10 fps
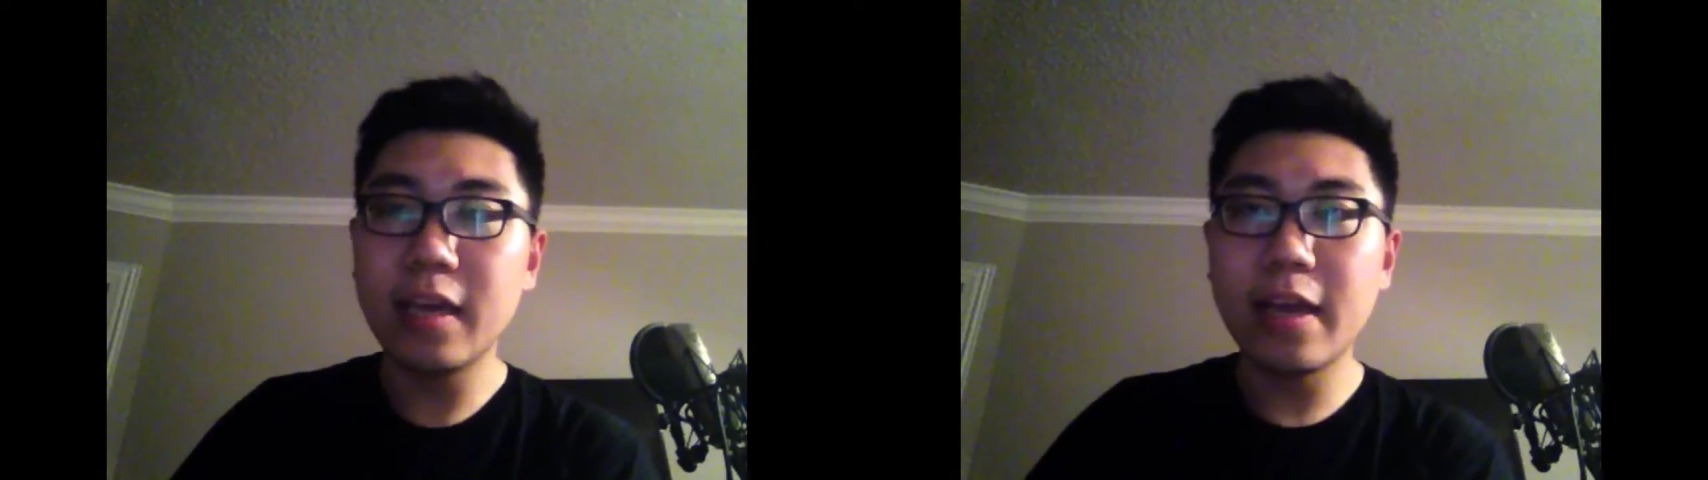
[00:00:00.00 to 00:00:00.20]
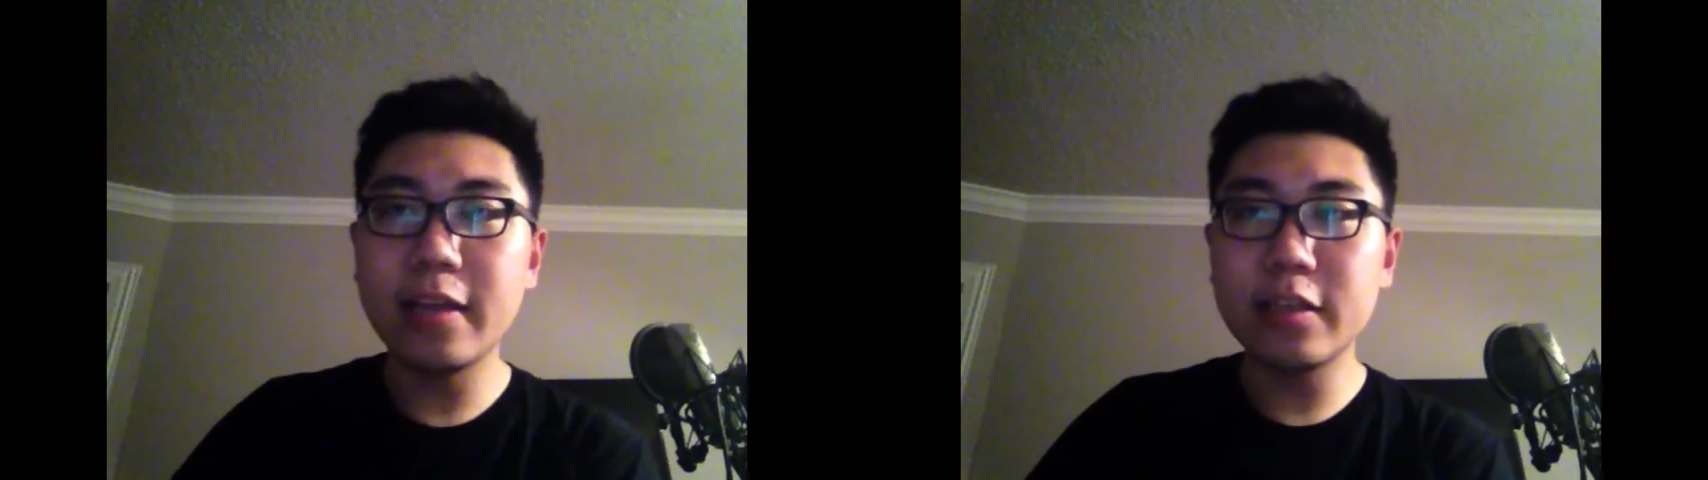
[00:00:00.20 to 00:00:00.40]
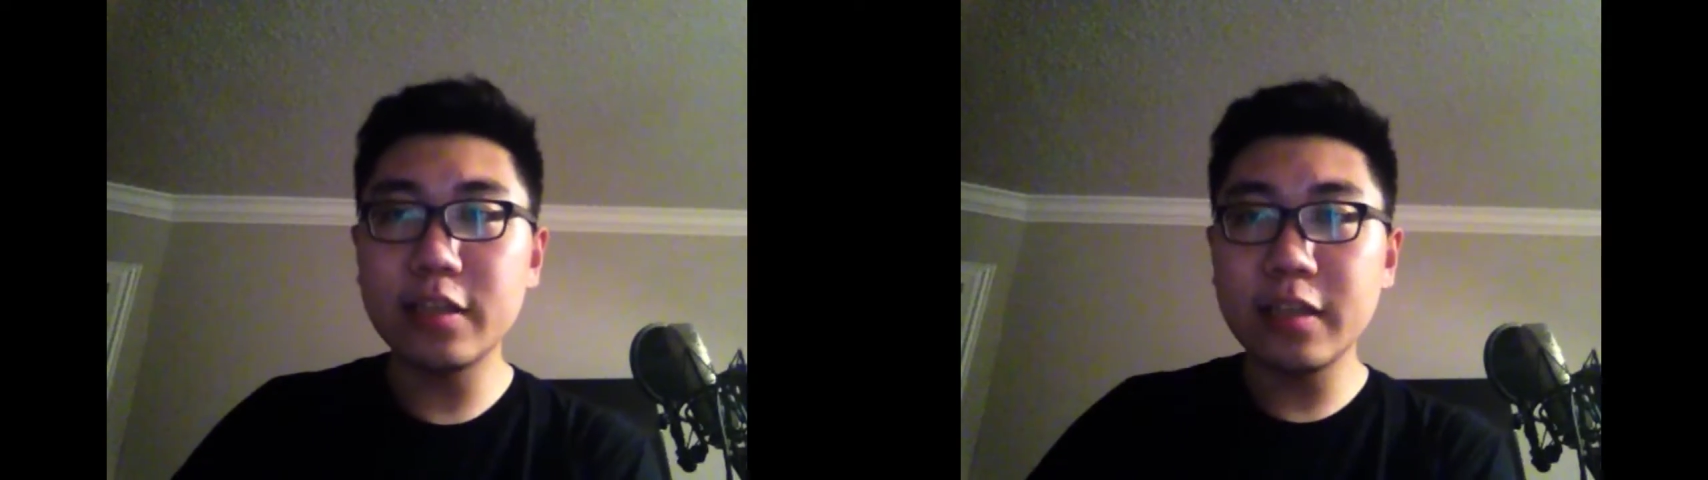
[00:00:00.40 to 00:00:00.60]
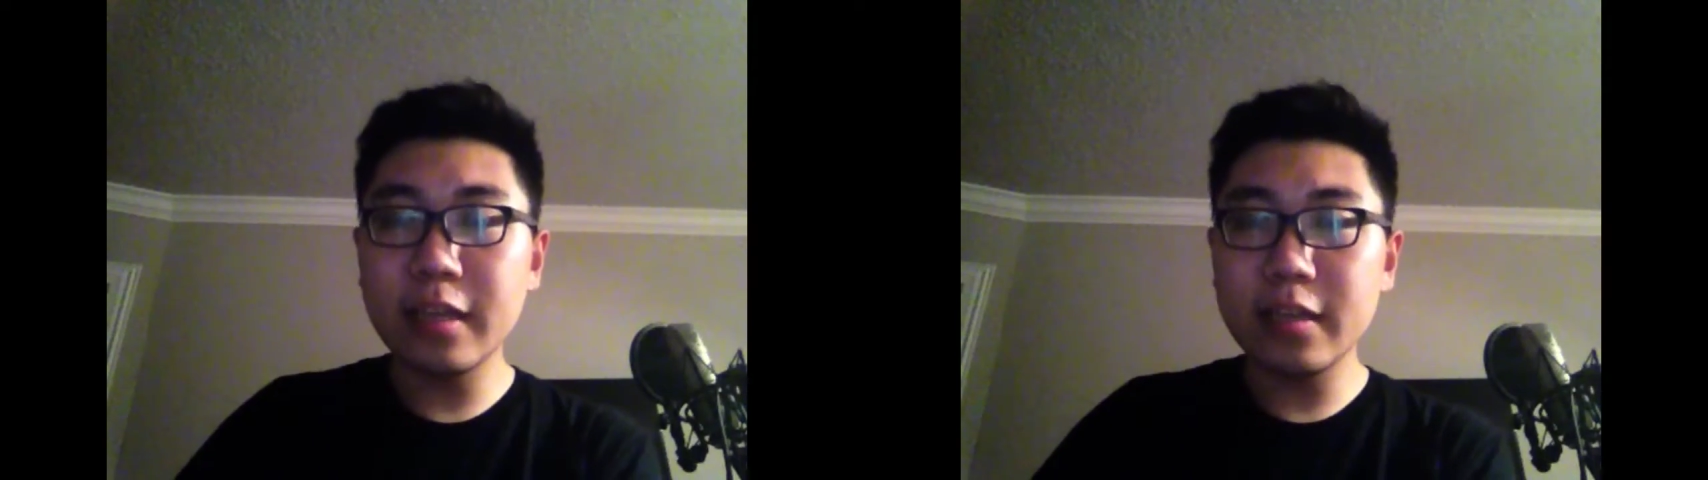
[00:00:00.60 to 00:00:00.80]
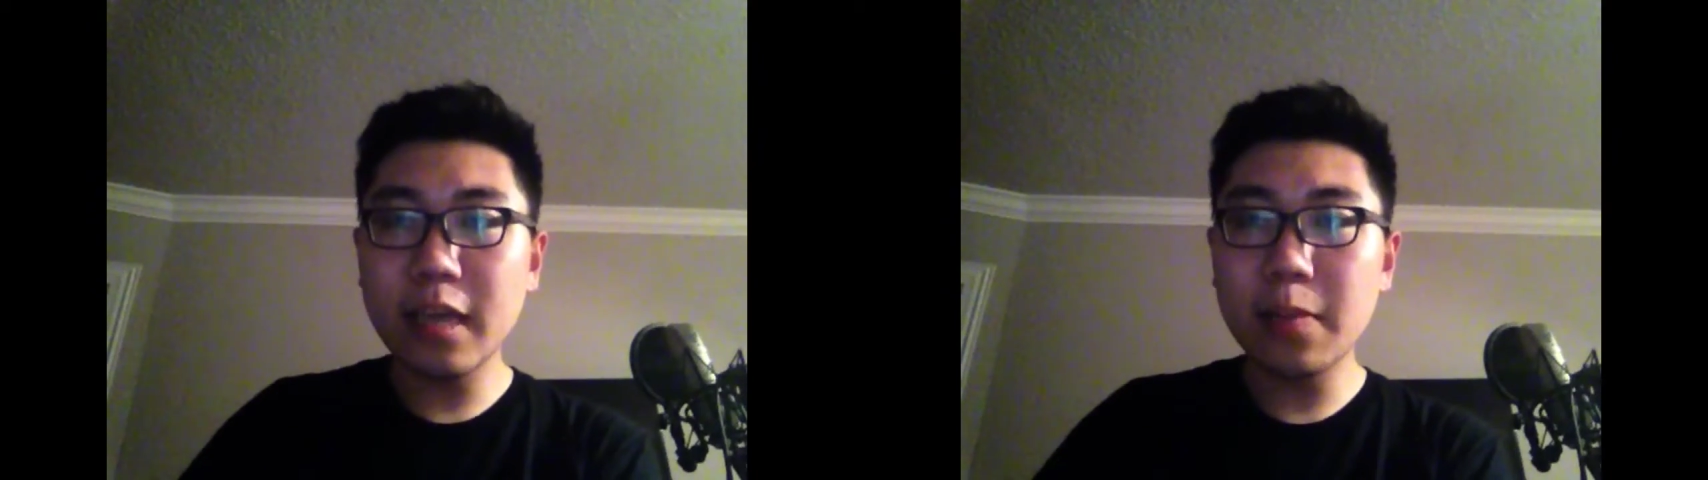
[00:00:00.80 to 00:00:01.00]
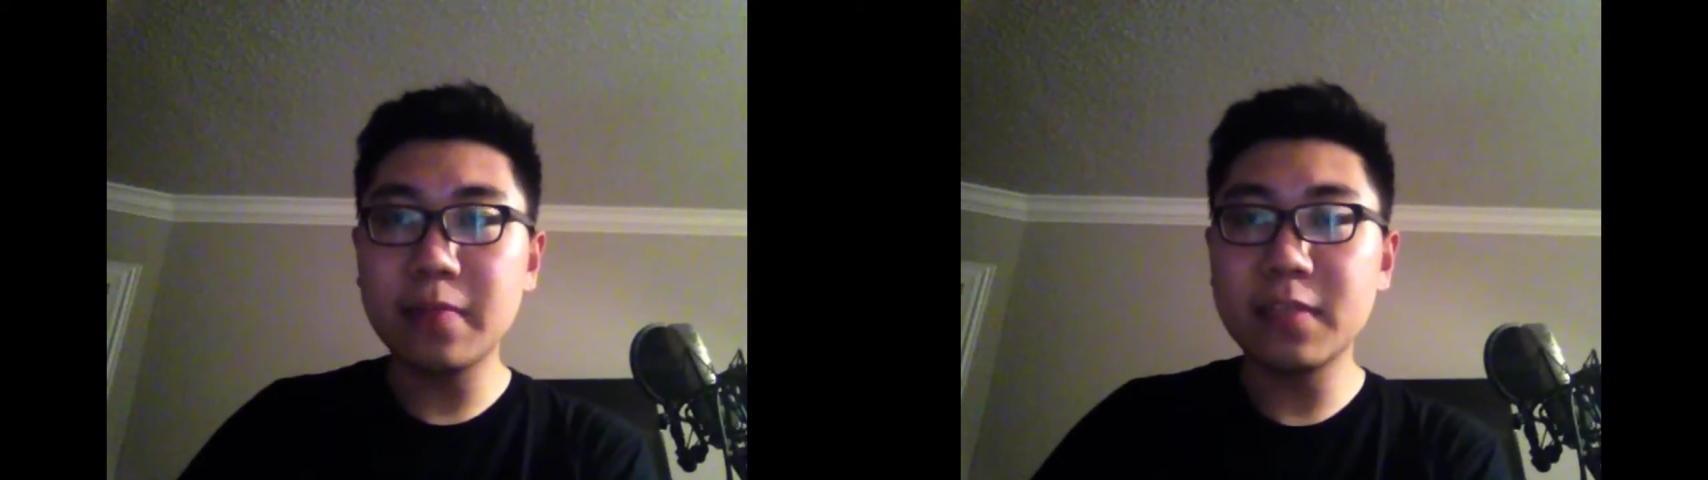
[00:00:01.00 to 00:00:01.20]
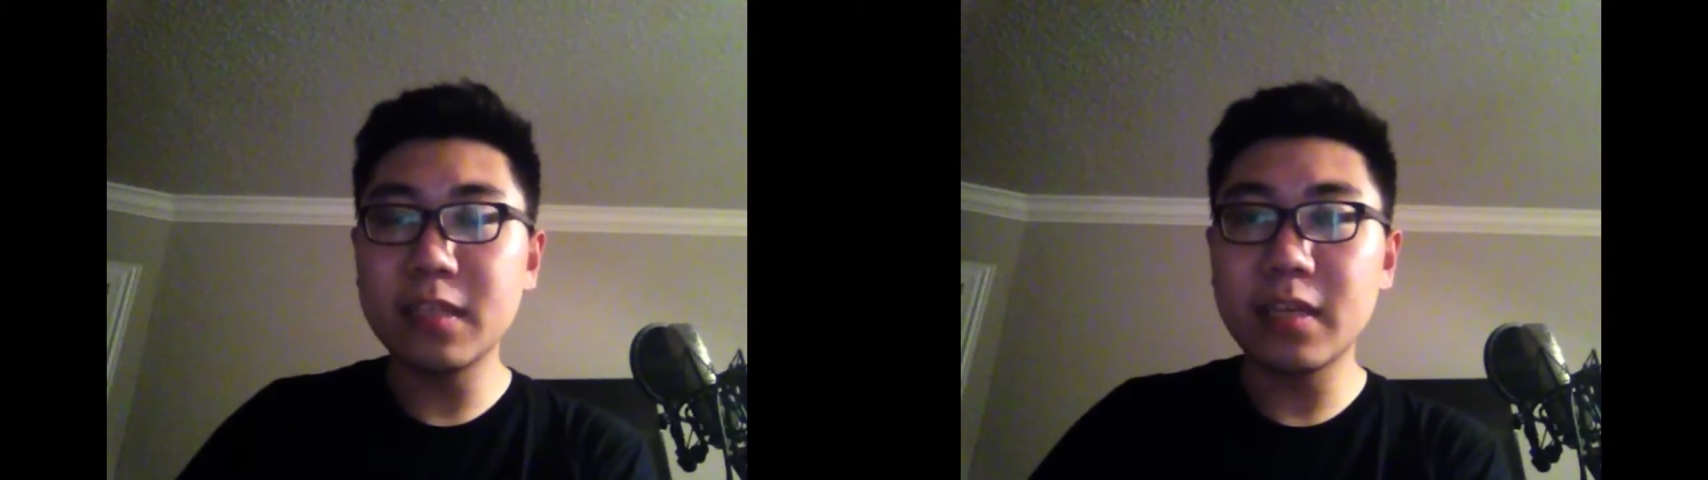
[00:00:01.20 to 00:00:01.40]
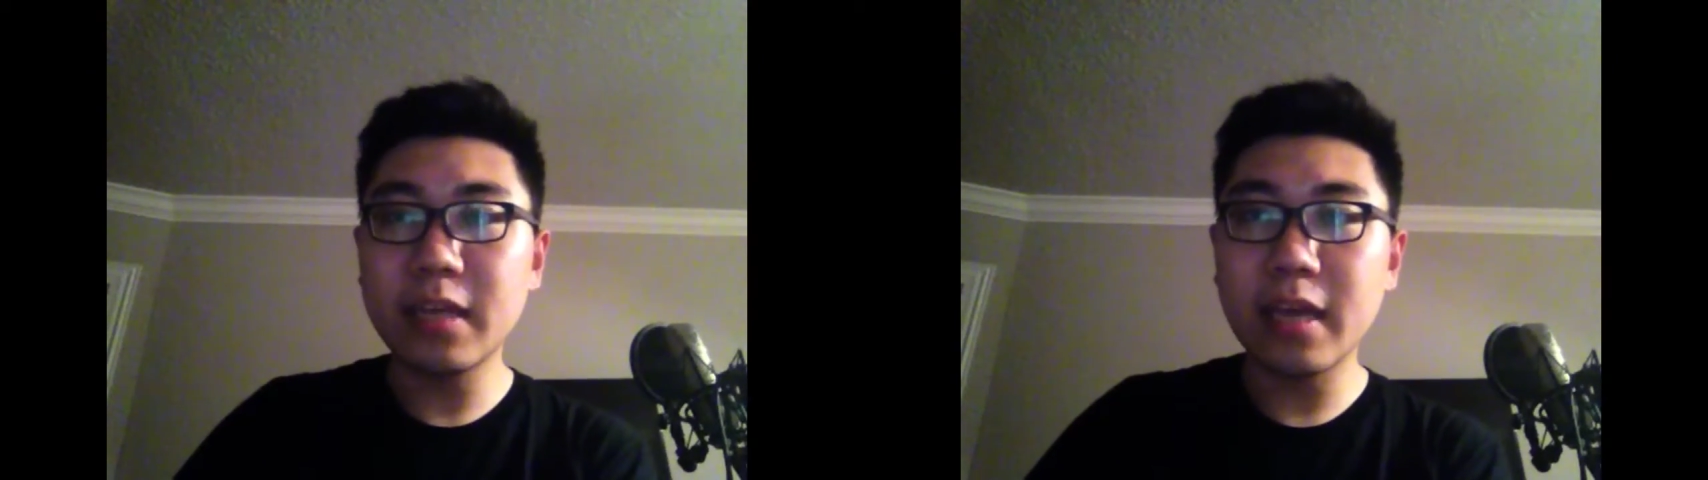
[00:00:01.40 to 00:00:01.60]
And there's another type of
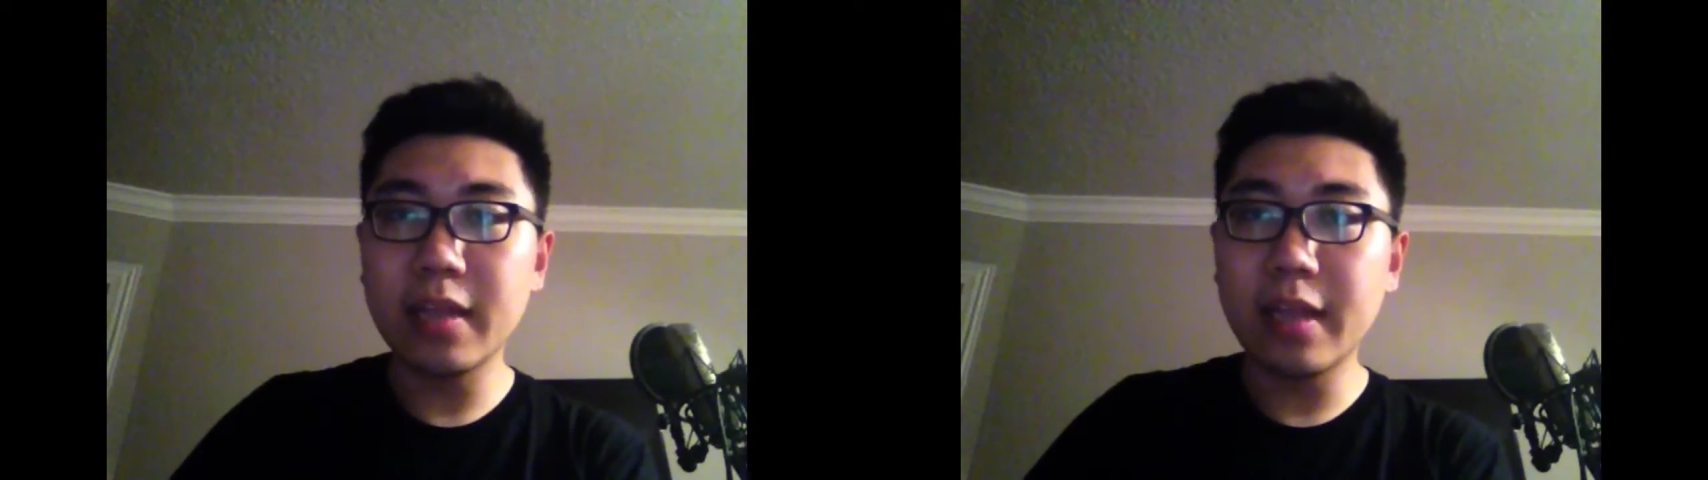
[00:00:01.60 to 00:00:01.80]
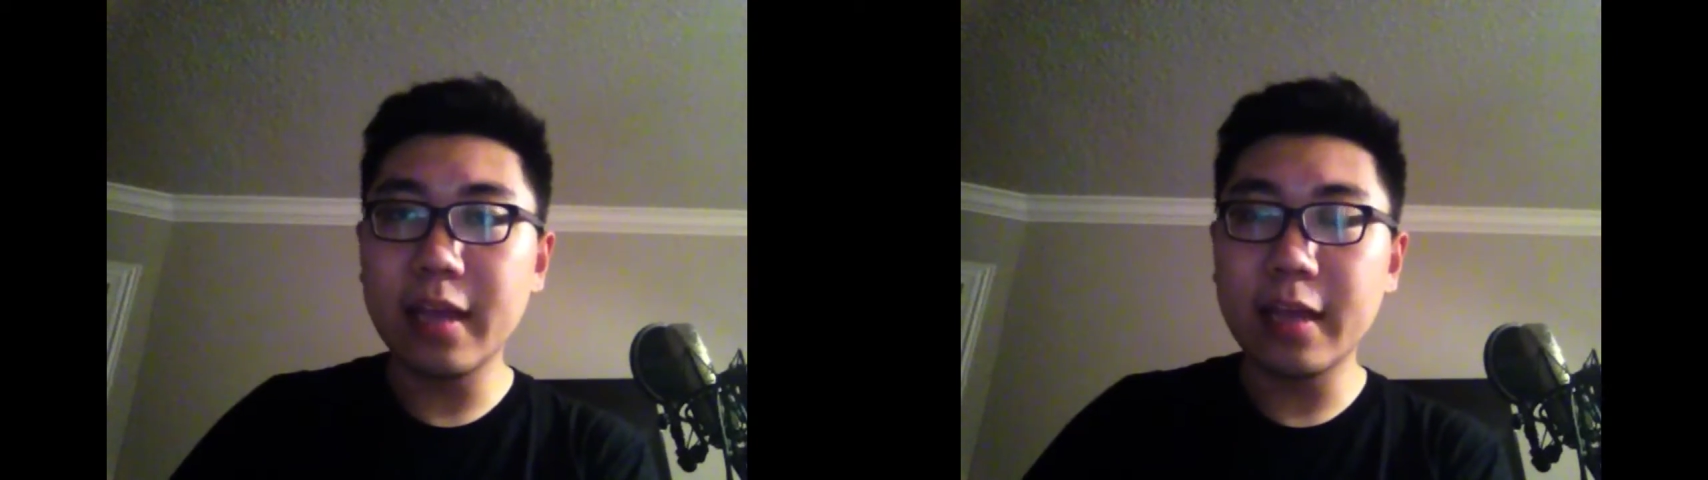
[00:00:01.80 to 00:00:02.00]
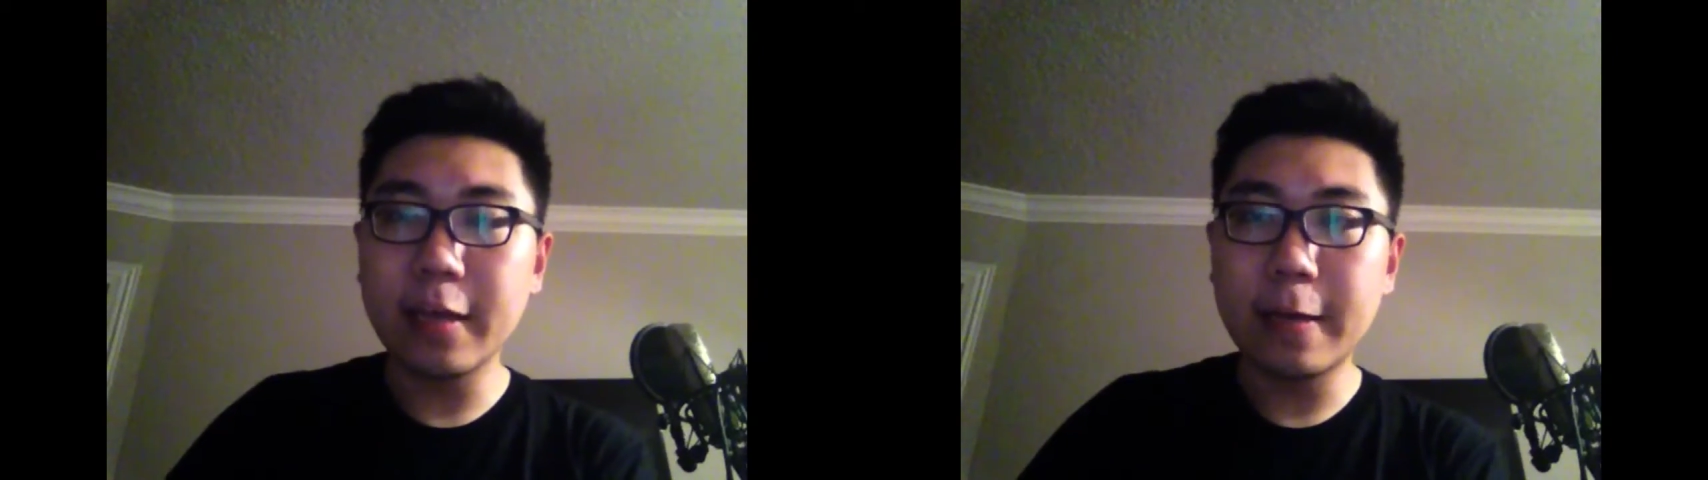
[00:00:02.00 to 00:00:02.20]
stun deck like